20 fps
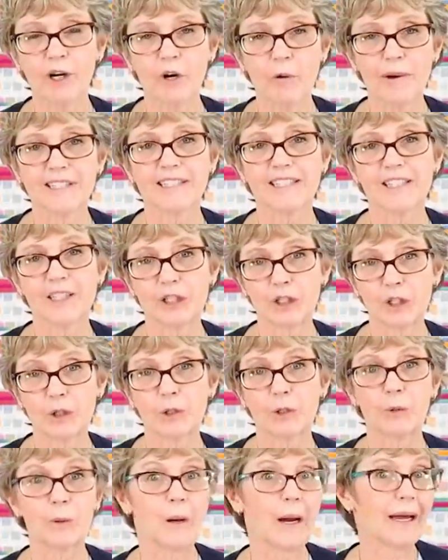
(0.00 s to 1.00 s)
going to
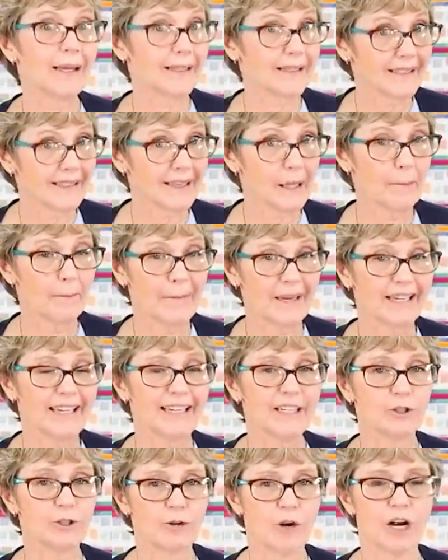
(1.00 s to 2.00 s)
do a little
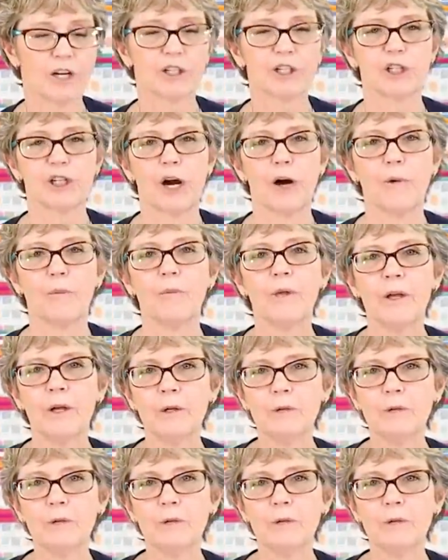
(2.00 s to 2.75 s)
mini trunk show.